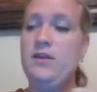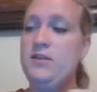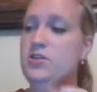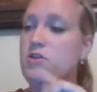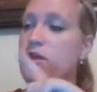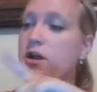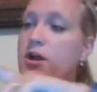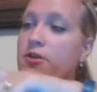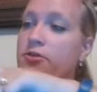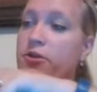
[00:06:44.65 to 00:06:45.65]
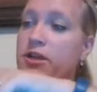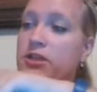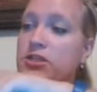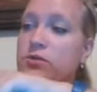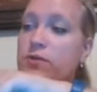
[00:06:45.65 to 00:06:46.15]
So there are
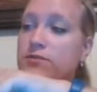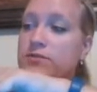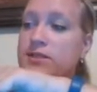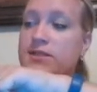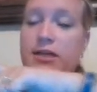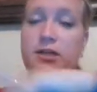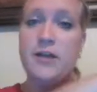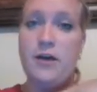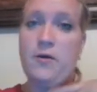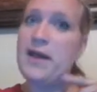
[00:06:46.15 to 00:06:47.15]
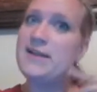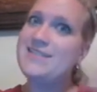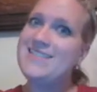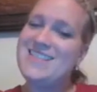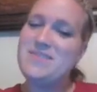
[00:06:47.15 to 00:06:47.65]
32 ounces here. Now I
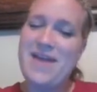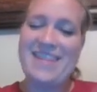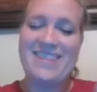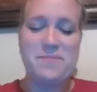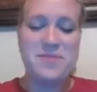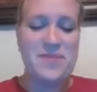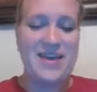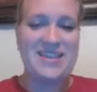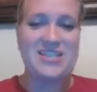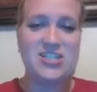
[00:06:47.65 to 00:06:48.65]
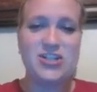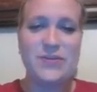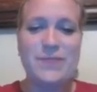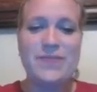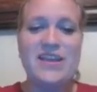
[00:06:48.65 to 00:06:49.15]
did the math, I'm the math teacher.
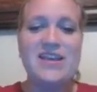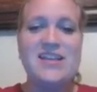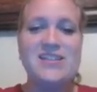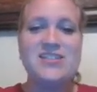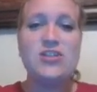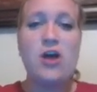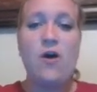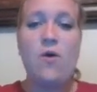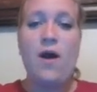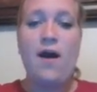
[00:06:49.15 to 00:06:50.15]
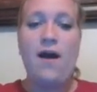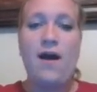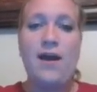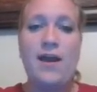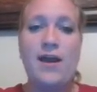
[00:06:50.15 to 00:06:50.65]
So
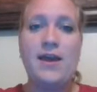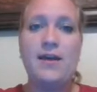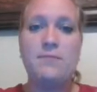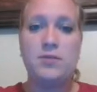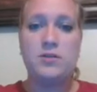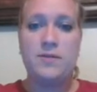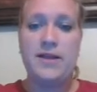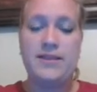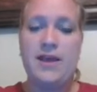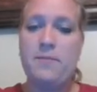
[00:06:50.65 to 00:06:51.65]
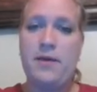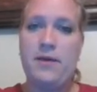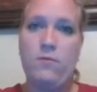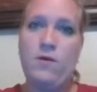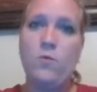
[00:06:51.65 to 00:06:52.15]
I multiplied that by,
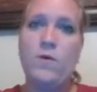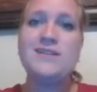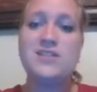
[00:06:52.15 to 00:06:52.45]
well, what's